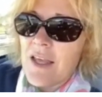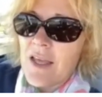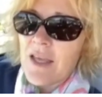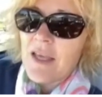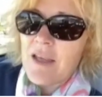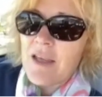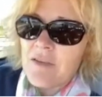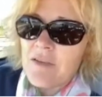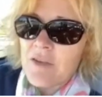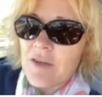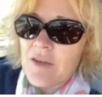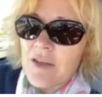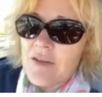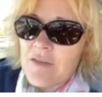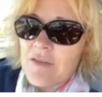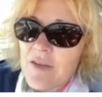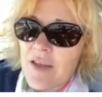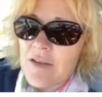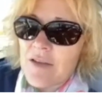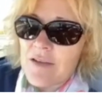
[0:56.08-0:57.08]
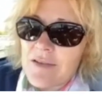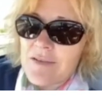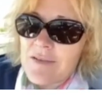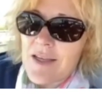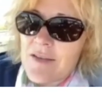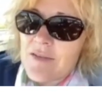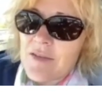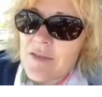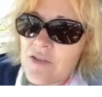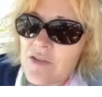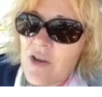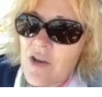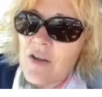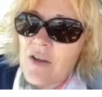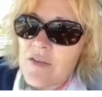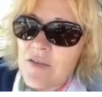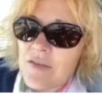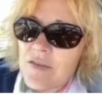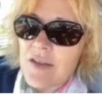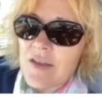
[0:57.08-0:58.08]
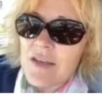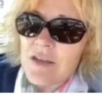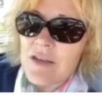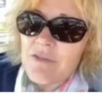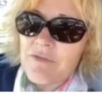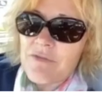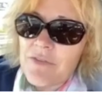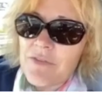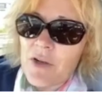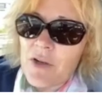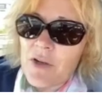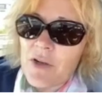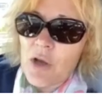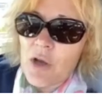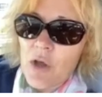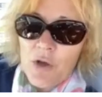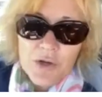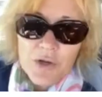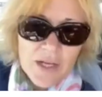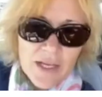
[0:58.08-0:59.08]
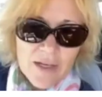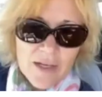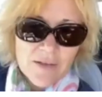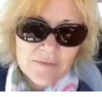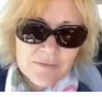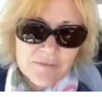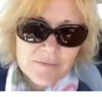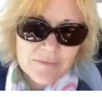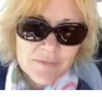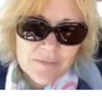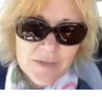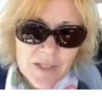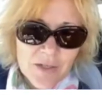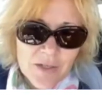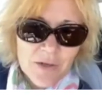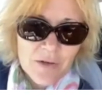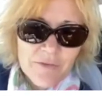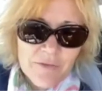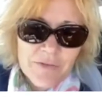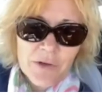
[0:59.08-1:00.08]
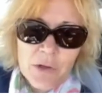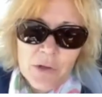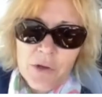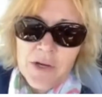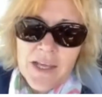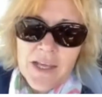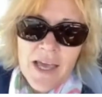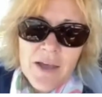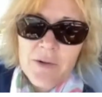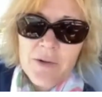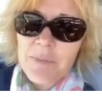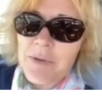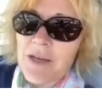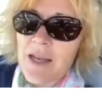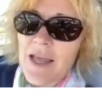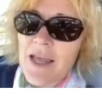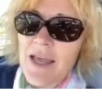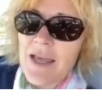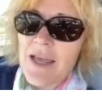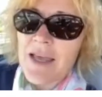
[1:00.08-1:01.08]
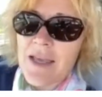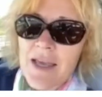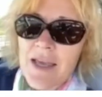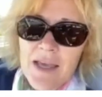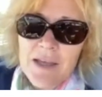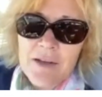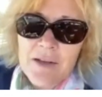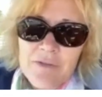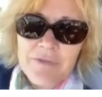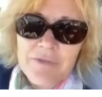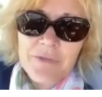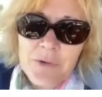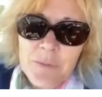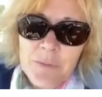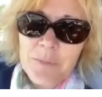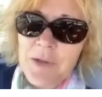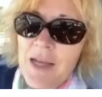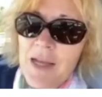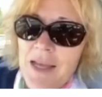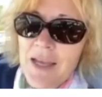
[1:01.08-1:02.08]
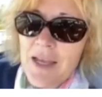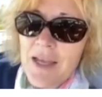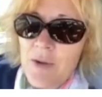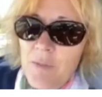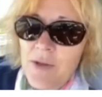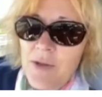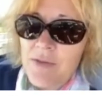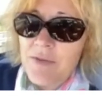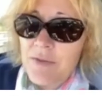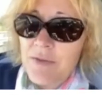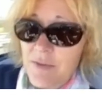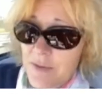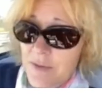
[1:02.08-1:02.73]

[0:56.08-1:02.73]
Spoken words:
it's such a hot city for learning, for learning how to play and for playing with